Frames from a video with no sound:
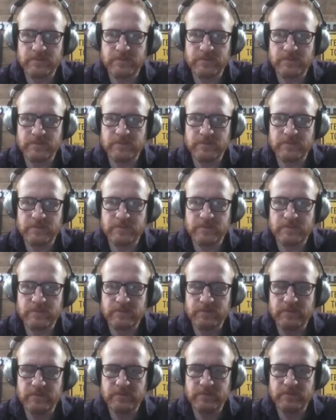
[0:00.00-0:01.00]

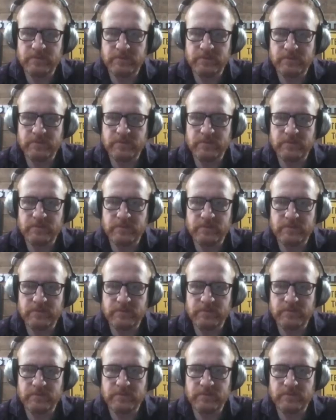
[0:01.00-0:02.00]

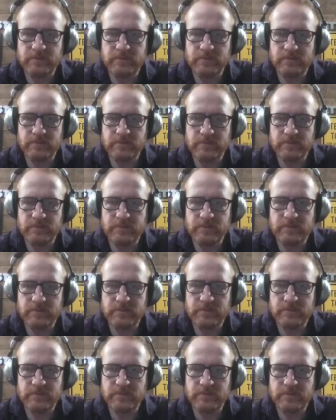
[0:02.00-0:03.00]

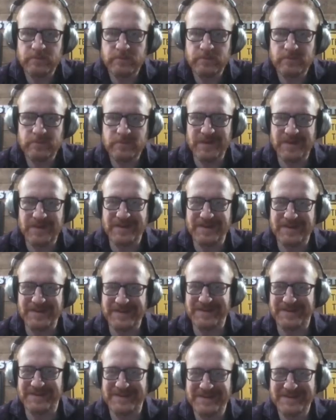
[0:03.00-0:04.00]

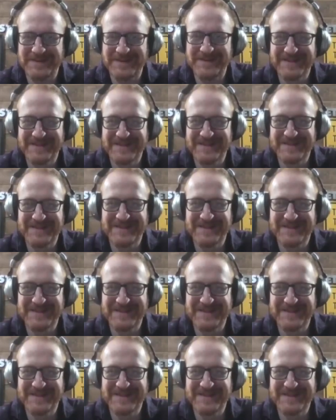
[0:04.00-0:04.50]
[no speech]